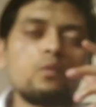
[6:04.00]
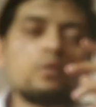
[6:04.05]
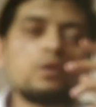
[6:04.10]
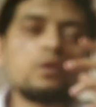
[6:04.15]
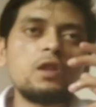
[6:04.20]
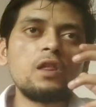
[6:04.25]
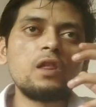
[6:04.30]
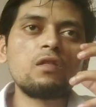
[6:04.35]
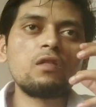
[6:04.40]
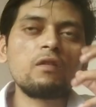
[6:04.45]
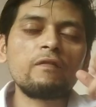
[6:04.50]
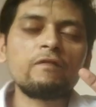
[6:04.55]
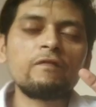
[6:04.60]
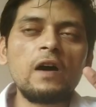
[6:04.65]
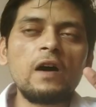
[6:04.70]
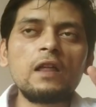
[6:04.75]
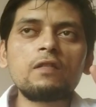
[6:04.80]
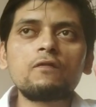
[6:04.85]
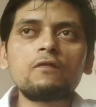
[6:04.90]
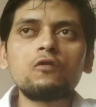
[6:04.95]
this
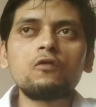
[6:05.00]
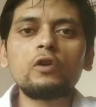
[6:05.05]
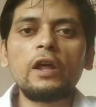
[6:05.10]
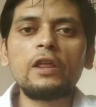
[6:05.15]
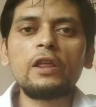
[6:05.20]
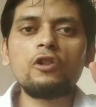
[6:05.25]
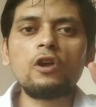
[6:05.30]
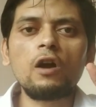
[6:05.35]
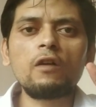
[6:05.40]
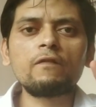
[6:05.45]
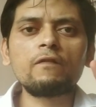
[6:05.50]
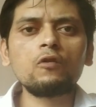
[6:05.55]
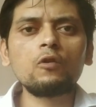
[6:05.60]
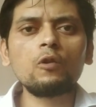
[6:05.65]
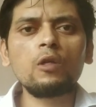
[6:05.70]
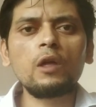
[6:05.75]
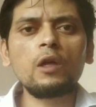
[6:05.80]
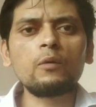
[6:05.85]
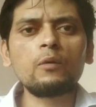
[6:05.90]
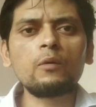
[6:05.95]
fast food and junk
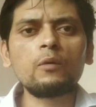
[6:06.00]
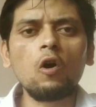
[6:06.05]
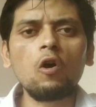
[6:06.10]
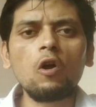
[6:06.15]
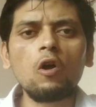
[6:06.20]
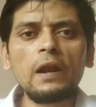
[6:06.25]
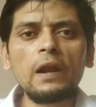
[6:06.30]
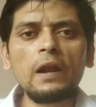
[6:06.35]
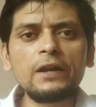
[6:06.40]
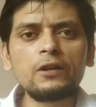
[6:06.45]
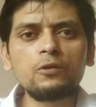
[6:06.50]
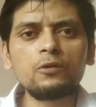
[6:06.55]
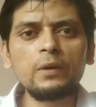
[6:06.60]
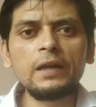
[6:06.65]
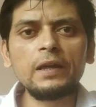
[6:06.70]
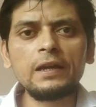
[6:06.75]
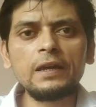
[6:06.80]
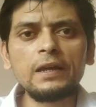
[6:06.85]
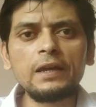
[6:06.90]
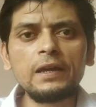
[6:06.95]
food that we all like to
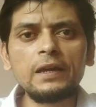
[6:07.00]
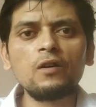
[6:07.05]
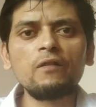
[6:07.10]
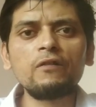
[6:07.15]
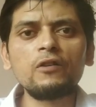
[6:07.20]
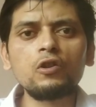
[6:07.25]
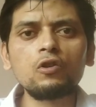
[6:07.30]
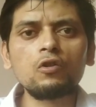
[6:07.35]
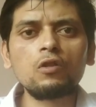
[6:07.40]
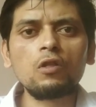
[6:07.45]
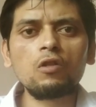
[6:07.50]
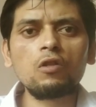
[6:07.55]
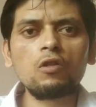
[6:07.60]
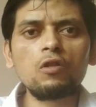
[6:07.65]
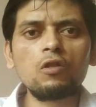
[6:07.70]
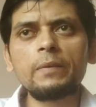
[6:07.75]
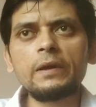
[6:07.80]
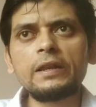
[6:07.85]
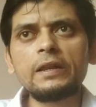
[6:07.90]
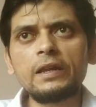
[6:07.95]
eat, we should
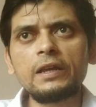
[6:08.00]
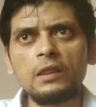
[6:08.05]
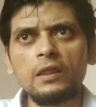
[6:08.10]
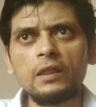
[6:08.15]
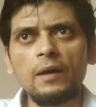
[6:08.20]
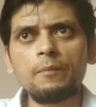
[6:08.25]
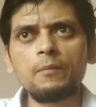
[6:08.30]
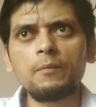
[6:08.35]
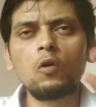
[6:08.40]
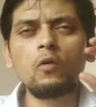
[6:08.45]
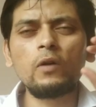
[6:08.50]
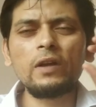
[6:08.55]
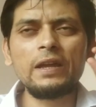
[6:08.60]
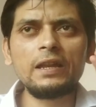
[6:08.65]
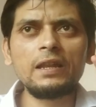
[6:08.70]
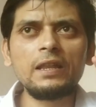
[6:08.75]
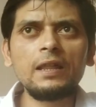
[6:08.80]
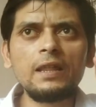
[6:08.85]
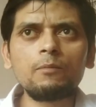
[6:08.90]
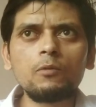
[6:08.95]
stop eating them or
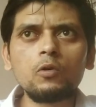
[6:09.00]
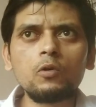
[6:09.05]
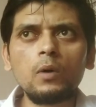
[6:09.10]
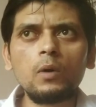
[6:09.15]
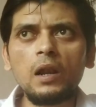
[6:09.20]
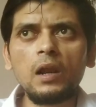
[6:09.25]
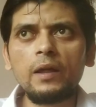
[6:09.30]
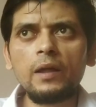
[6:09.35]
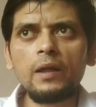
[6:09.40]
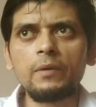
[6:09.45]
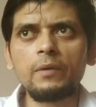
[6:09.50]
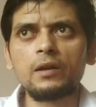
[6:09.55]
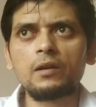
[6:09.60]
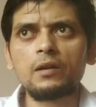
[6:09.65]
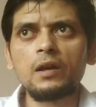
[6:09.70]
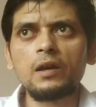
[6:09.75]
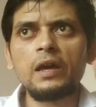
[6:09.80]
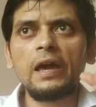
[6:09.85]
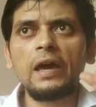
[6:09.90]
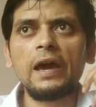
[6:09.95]
eat them to a limit
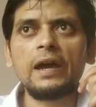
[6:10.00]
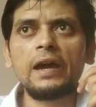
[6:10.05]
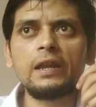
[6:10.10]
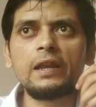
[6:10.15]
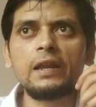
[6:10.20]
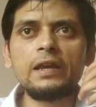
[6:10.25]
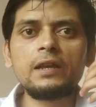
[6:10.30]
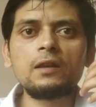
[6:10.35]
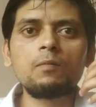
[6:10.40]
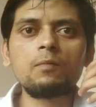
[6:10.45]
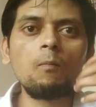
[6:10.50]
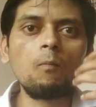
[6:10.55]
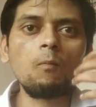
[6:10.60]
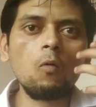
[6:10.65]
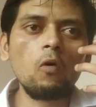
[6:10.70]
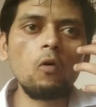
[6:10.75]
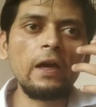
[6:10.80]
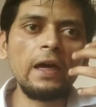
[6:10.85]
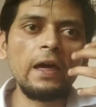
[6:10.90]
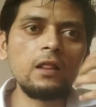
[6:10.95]
and eat
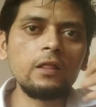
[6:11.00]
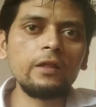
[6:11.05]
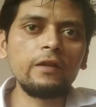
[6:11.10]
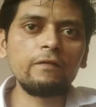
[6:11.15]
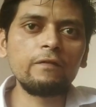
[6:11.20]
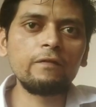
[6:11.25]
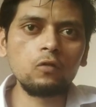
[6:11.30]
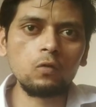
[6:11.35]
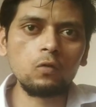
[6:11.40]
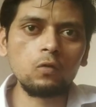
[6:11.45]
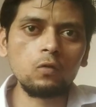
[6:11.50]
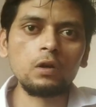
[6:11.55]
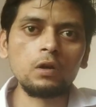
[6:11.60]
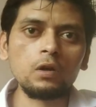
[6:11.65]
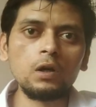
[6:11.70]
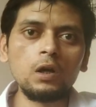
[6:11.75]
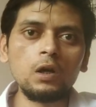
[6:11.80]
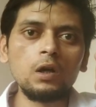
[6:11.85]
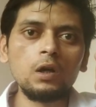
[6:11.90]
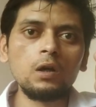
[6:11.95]
more healthy food.
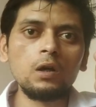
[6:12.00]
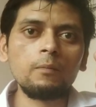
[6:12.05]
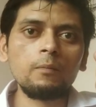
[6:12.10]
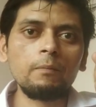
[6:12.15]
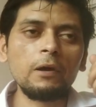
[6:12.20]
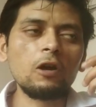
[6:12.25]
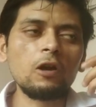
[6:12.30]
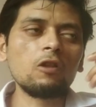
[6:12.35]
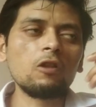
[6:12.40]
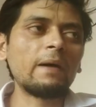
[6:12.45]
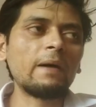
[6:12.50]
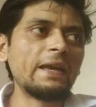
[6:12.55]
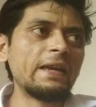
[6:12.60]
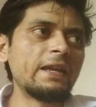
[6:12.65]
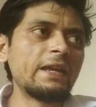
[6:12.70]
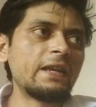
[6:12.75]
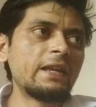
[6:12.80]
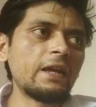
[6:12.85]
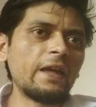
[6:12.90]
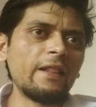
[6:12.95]
Because by
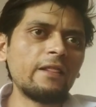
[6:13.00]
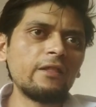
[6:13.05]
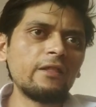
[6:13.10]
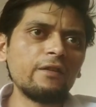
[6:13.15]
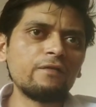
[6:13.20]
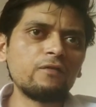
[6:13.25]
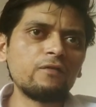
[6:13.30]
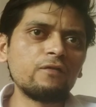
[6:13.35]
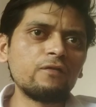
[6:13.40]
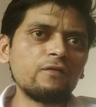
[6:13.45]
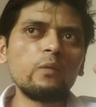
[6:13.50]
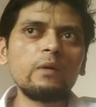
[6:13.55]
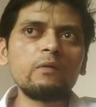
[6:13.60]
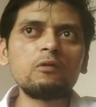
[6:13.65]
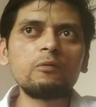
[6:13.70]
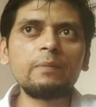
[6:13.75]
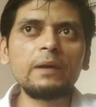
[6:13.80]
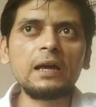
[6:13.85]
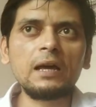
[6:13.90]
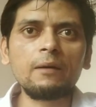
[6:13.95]
eating healthy food, we
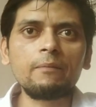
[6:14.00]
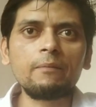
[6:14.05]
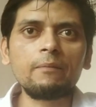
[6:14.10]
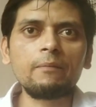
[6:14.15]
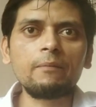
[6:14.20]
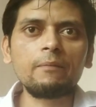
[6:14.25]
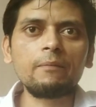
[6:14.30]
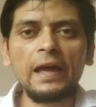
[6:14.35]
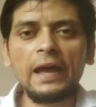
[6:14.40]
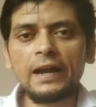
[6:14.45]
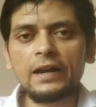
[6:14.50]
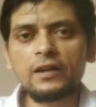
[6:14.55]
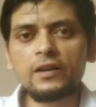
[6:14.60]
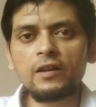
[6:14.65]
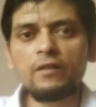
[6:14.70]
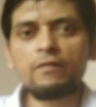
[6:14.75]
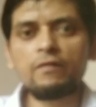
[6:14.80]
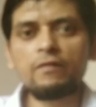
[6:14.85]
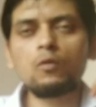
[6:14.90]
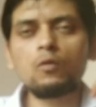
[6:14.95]
would become
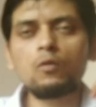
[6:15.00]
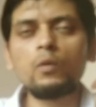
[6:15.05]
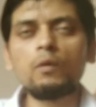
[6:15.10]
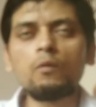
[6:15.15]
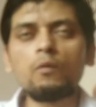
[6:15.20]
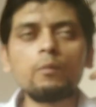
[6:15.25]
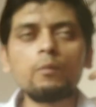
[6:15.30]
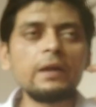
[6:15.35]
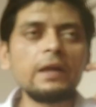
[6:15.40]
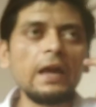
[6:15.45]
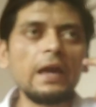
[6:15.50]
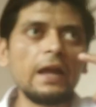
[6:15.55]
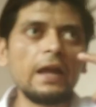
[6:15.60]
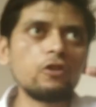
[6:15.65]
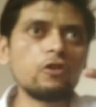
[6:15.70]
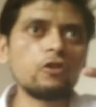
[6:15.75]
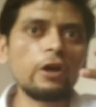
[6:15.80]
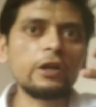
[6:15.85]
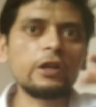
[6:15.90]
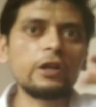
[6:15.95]
active, we would be
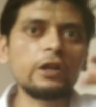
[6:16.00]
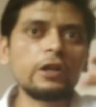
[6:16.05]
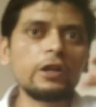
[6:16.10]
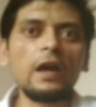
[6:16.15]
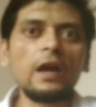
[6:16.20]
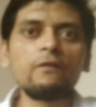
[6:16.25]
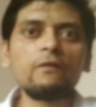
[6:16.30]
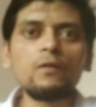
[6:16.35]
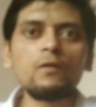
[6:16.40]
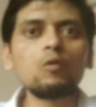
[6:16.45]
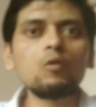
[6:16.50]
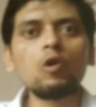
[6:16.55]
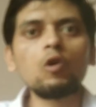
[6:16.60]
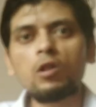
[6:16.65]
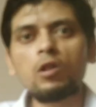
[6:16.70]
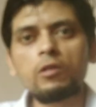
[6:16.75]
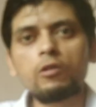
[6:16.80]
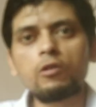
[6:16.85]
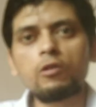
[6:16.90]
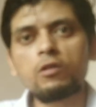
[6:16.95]
energetic, and we would
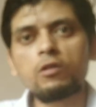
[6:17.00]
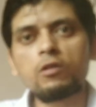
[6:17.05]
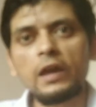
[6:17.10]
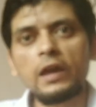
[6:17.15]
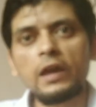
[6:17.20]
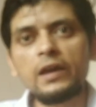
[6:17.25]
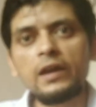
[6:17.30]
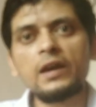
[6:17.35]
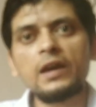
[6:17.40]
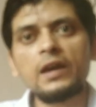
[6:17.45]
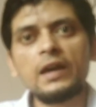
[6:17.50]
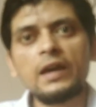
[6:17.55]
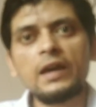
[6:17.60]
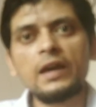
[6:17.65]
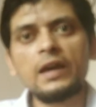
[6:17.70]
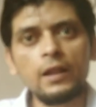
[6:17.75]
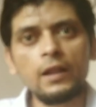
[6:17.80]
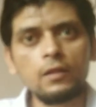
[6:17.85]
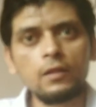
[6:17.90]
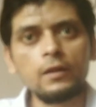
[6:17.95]
also stay
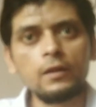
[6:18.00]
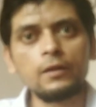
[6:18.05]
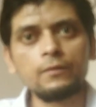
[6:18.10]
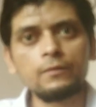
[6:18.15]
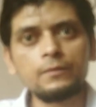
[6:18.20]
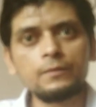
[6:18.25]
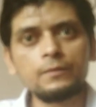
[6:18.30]
healthy.